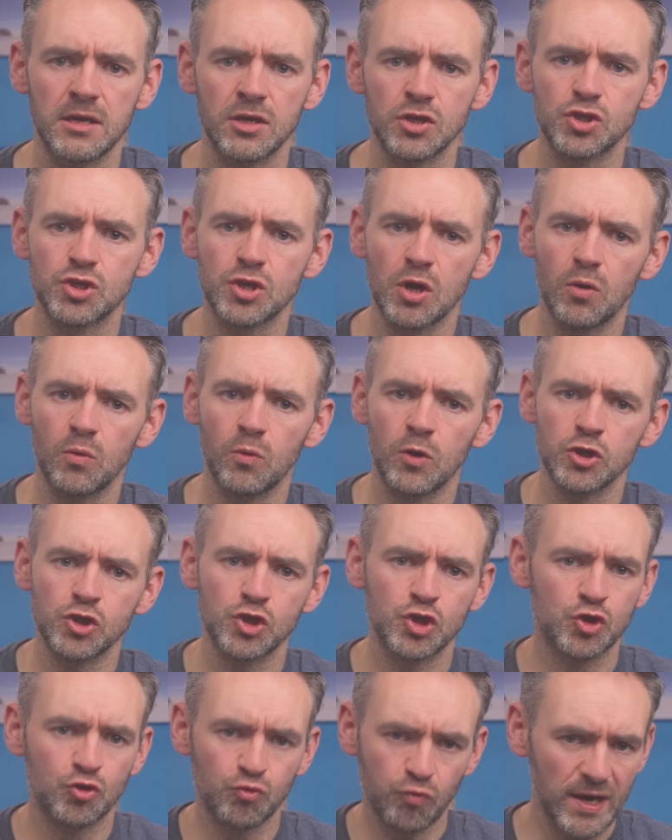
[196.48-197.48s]
So
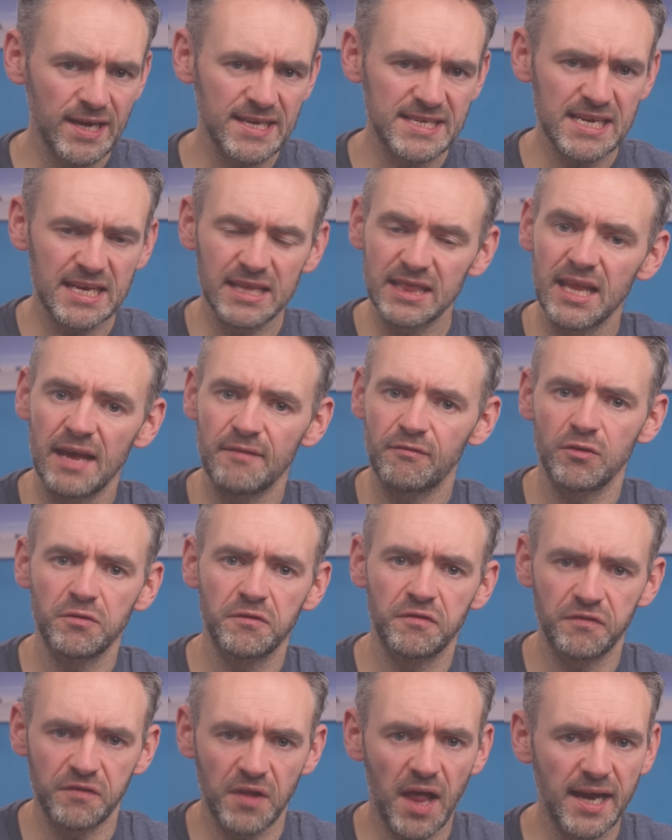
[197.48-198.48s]
straight and level
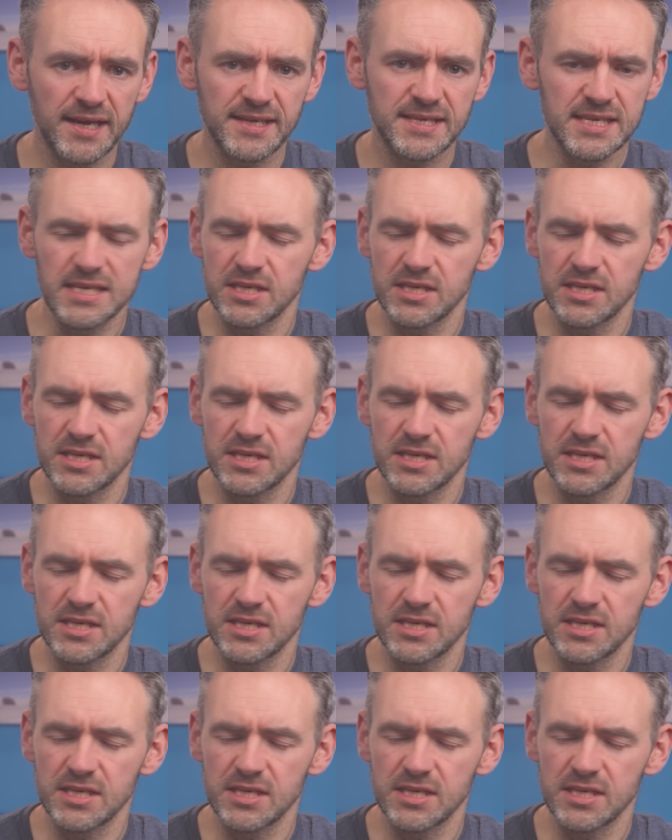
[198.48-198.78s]
flight